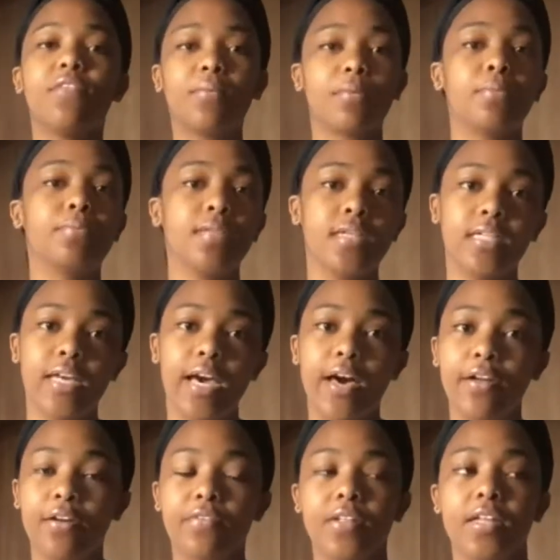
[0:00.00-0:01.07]
I'm completely out
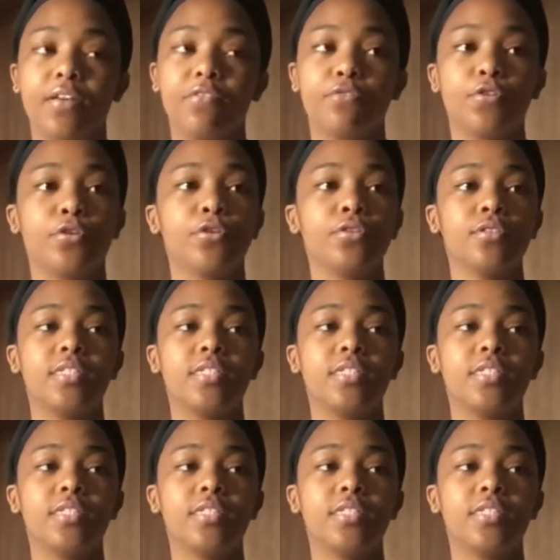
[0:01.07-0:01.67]
of it. Like fruit,